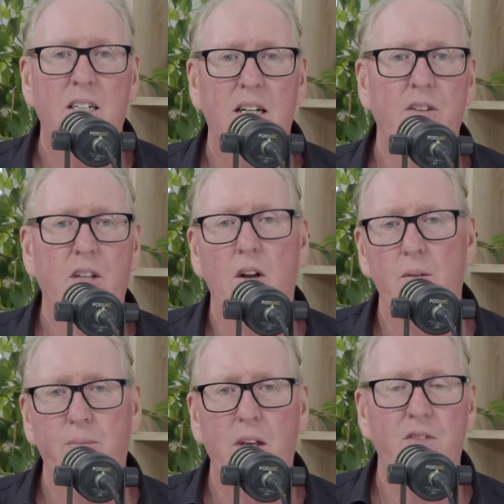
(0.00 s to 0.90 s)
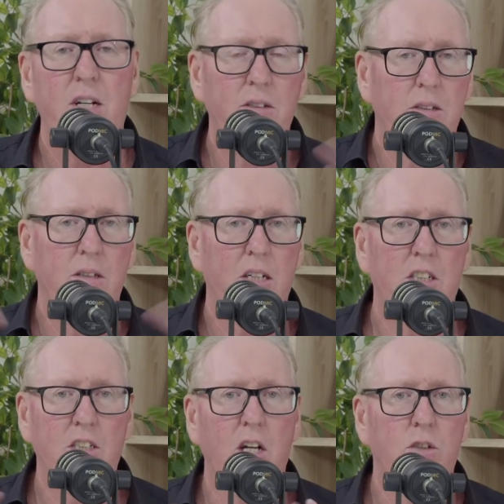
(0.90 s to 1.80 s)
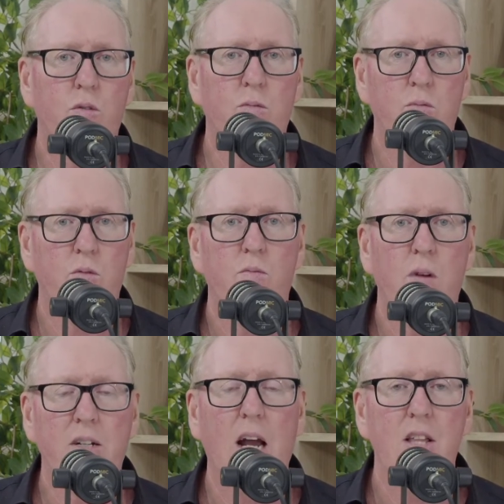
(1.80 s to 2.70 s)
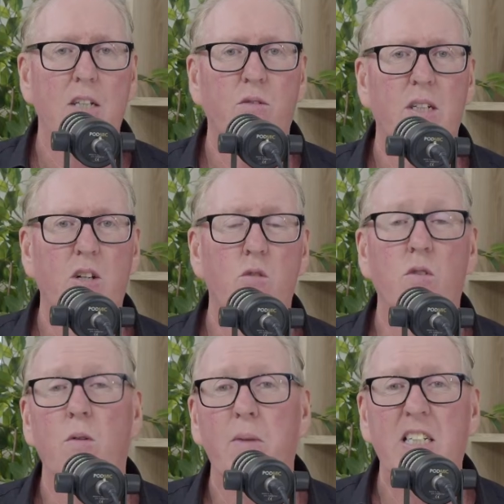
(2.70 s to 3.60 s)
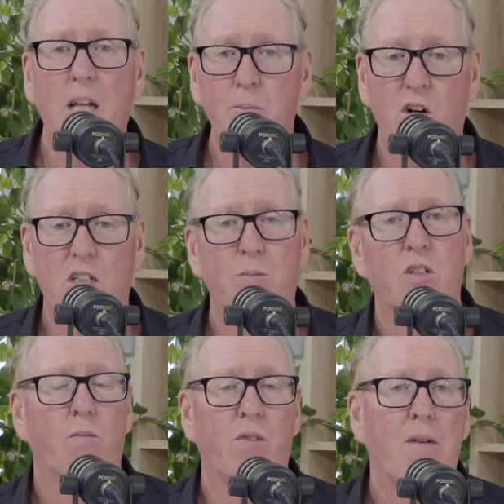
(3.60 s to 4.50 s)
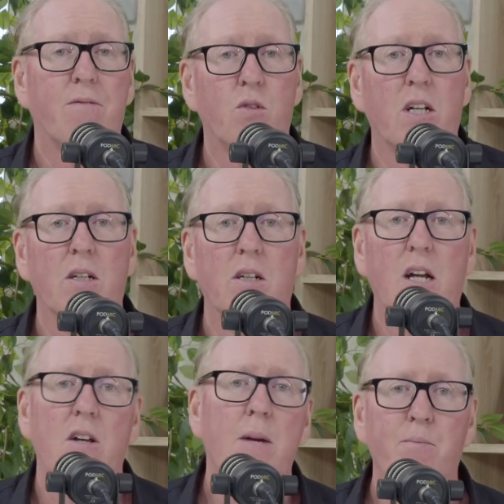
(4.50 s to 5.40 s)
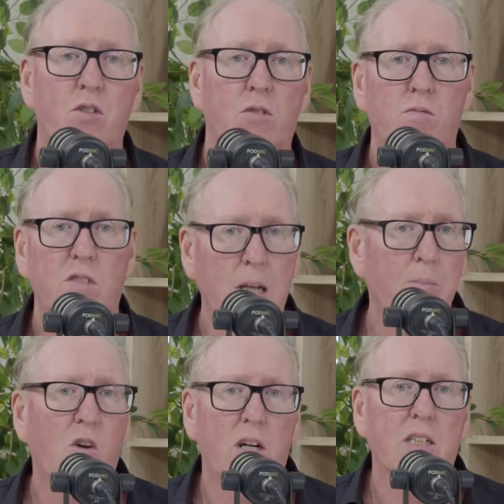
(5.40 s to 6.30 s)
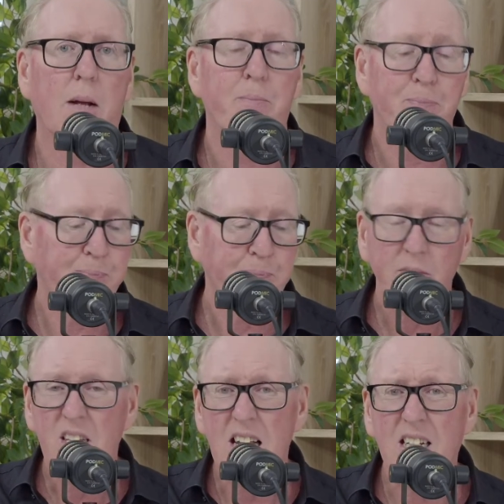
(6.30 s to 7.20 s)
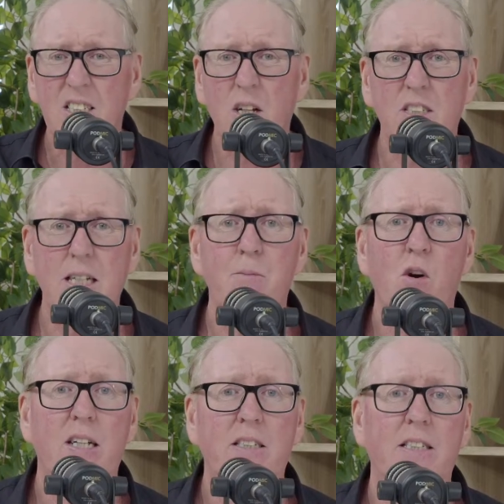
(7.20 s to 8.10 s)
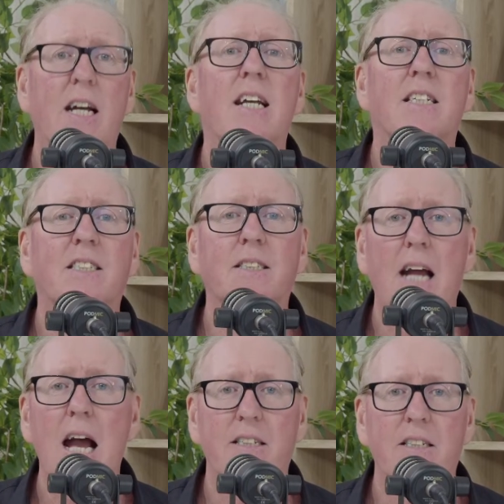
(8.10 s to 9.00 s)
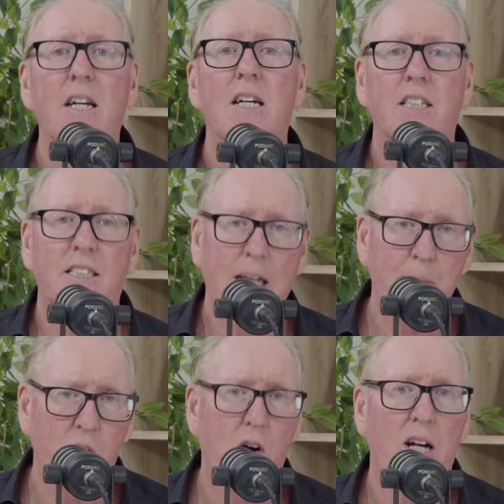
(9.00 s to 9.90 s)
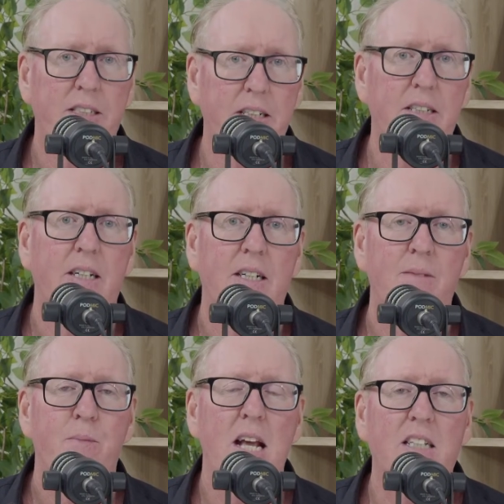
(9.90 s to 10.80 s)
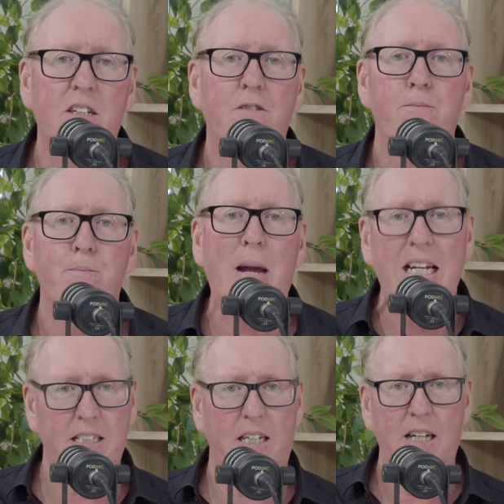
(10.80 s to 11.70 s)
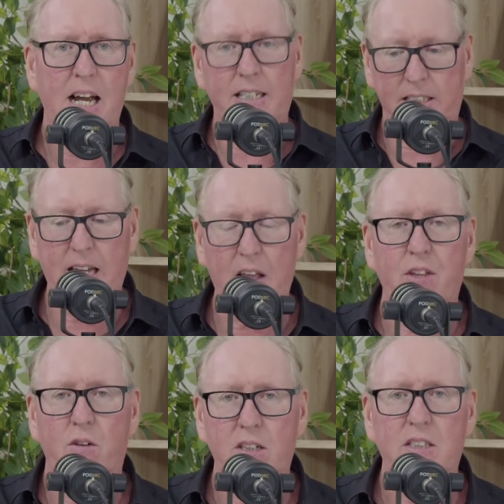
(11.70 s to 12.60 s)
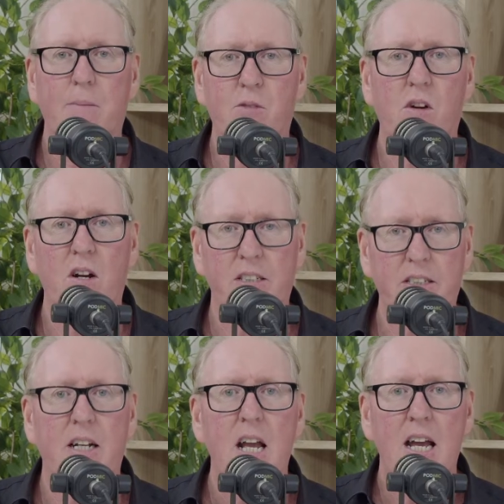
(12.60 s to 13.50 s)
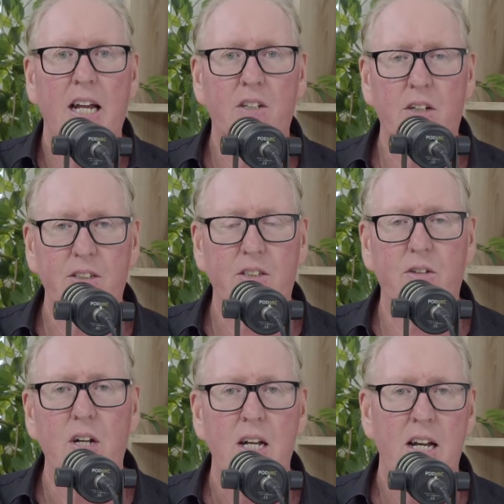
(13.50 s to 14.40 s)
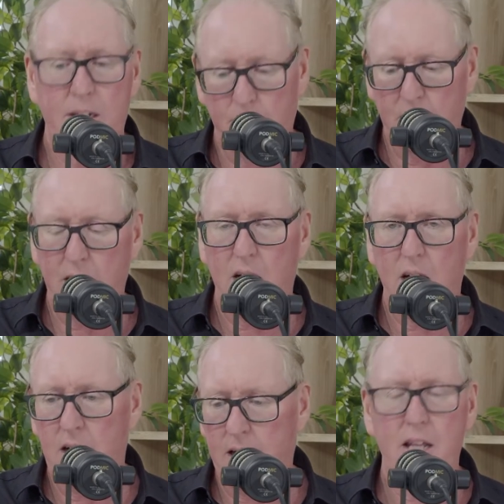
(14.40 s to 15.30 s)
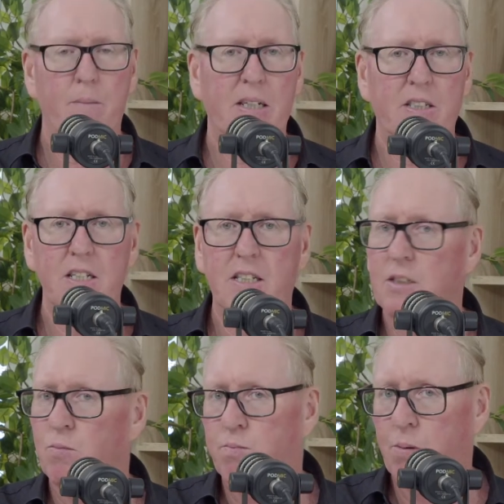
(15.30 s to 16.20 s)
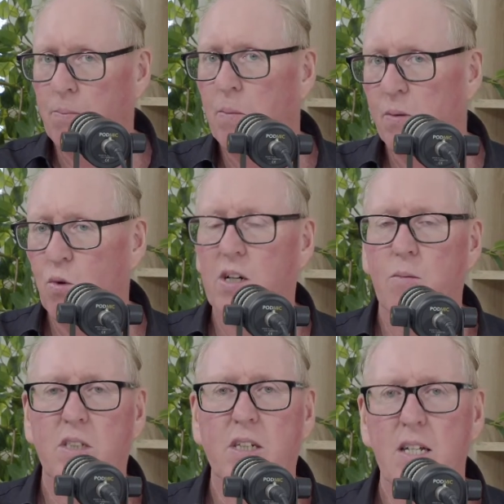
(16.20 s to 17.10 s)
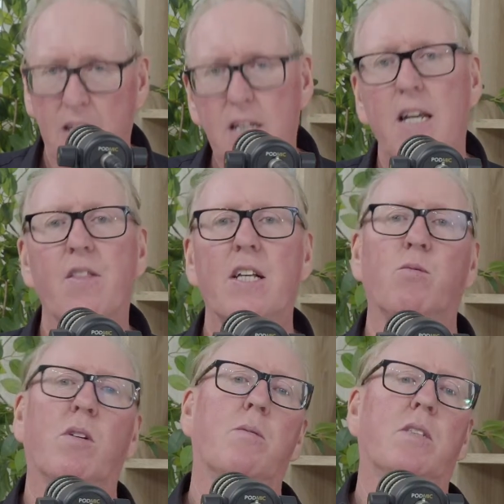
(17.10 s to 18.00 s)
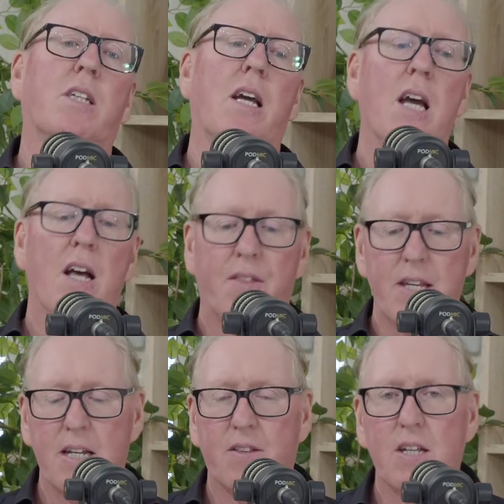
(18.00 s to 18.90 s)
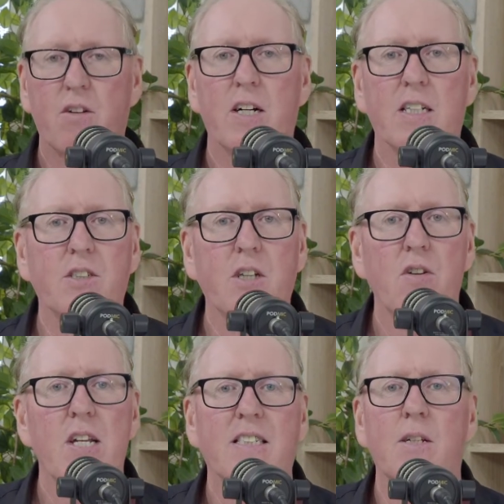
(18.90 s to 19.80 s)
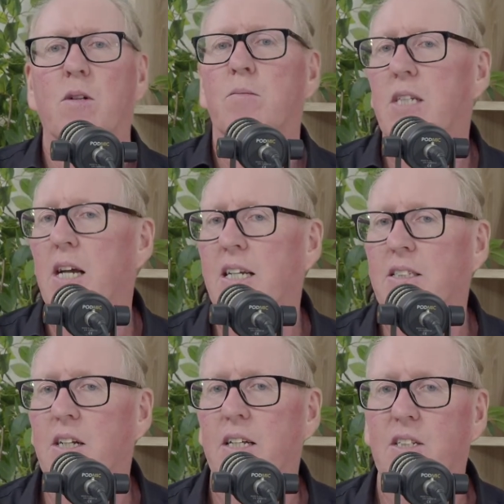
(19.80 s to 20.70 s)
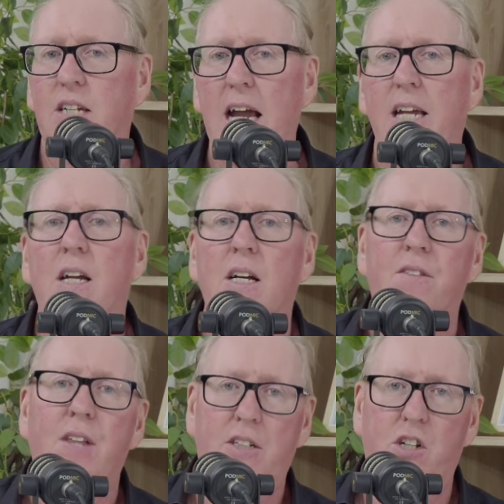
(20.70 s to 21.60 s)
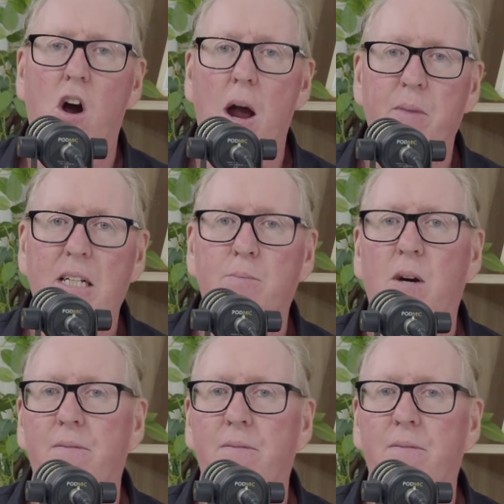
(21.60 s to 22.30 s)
And go, and then it just goes, okay, that's really cool. Do you want me to summarise that for you? And I go, yep, so summarise that. So it summarises it, and it's starting to summarise it as if Pete had sat there and summarised it and gone through. And I'm like, oh yeah, that makes sense. That's probably what I would say. Yeah, that's what I would say. There it is. So you see what I'm saying? It's like, take the time. That's